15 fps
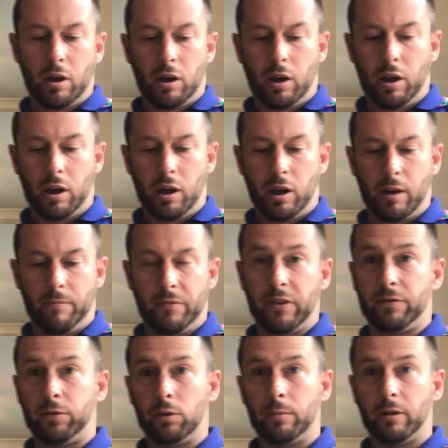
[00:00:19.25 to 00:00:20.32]
The
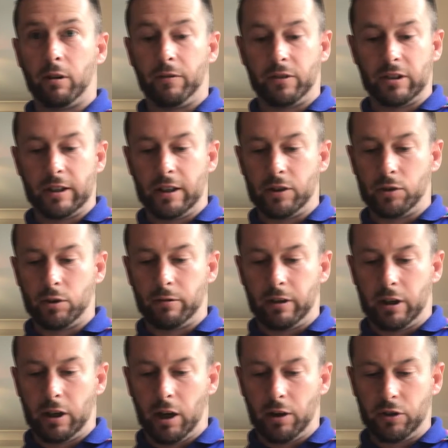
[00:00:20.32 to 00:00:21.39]
former, obviously, Azzurri
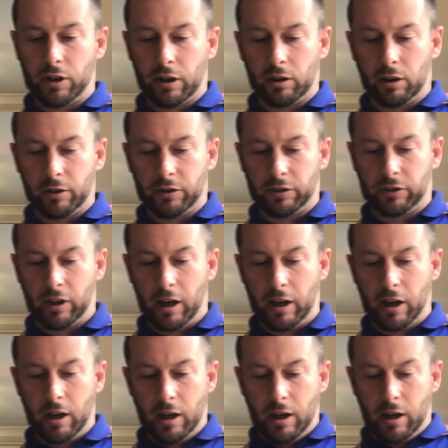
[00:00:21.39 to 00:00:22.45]
coach had a lot to say
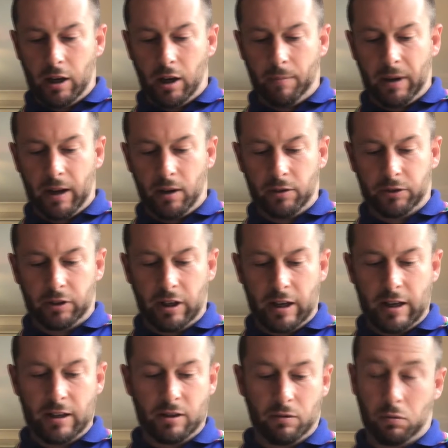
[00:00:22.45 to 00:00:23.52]
about
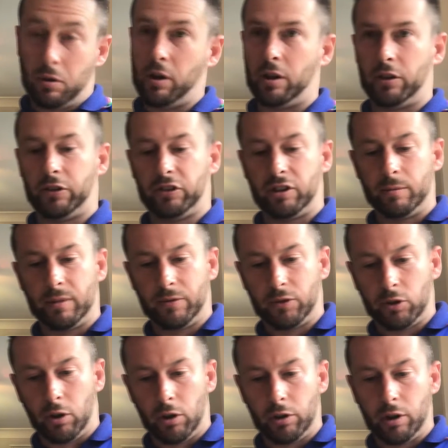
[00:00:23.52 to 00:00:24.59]
his snub of
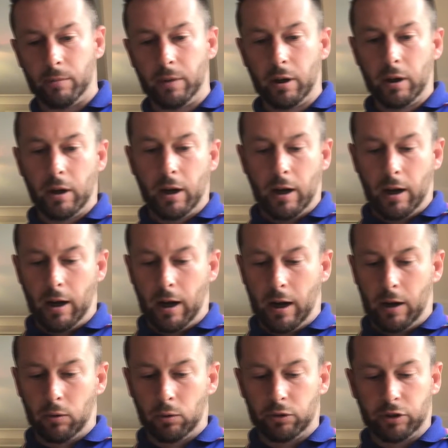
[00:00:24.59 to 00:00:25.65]
Tottenham,
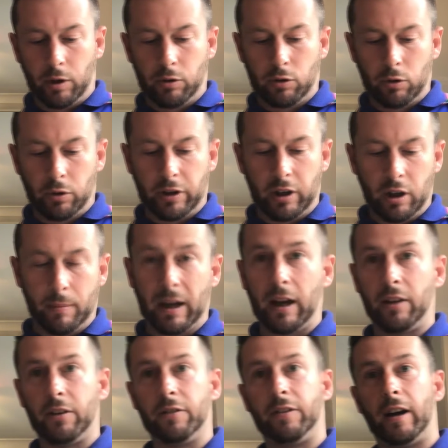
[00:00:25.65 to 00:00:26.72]
also talking
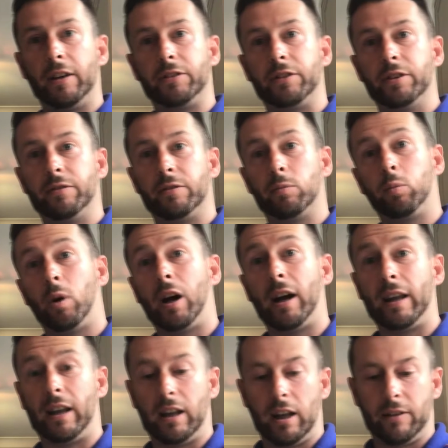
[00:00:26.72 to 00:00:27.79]
about the fact of why
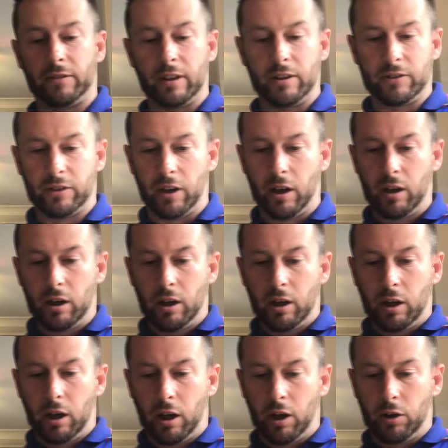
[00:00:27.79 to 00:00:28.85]
he left Inter
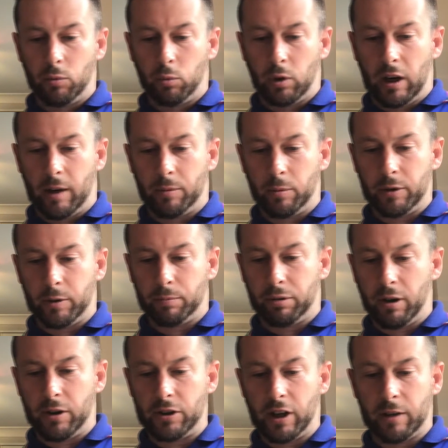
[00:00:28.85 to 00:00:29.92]
and what happened with the
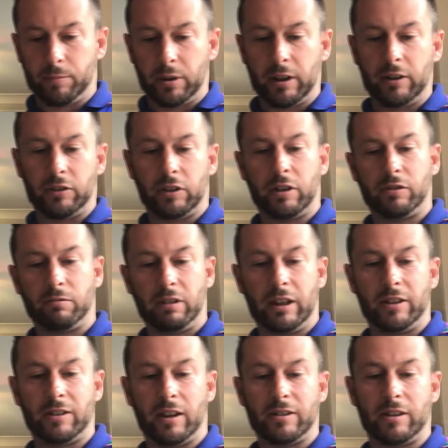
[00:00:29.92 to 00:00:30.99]
project. But he really
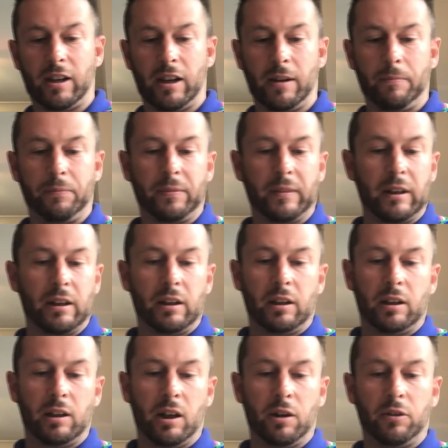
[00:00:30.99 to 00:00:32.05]
says here, you
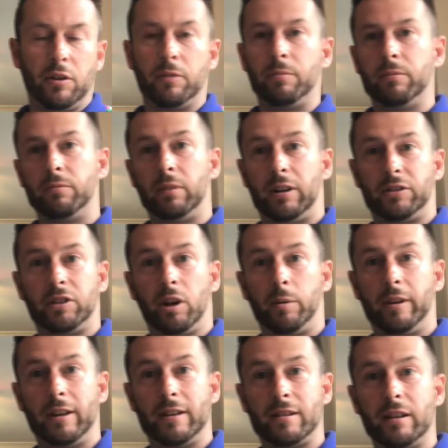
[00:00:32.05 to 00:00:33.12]
know, that let's start with
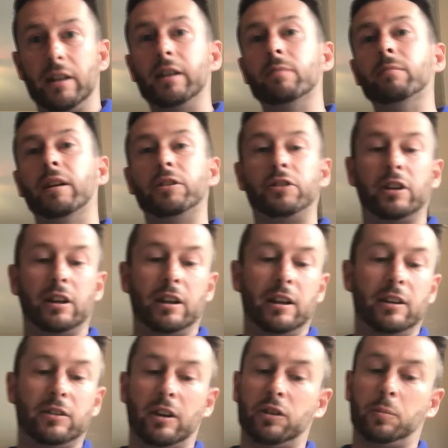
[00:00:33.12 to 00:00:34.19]
Italy. Mancini, he
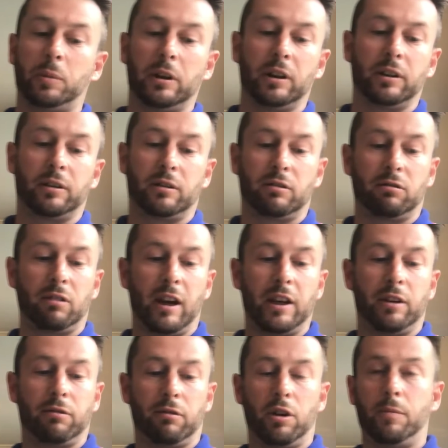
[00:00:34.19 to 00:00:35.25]
says, built a great
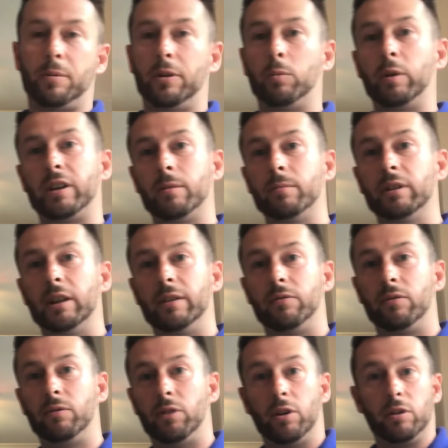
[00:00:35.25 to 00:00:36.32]
group and we can believe
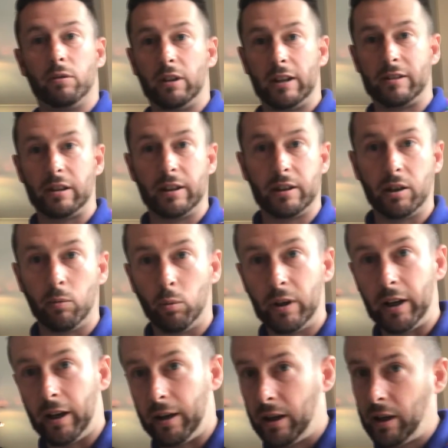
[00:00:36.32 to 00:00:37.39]
that Italy can win
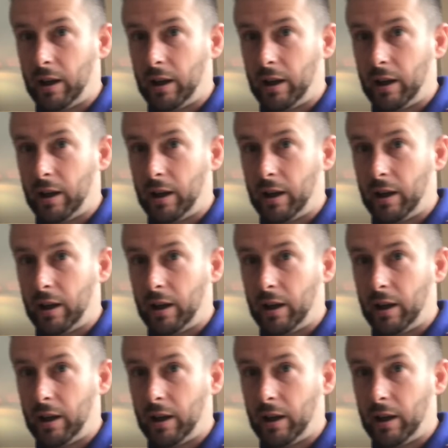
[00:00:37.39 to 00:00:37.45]
it.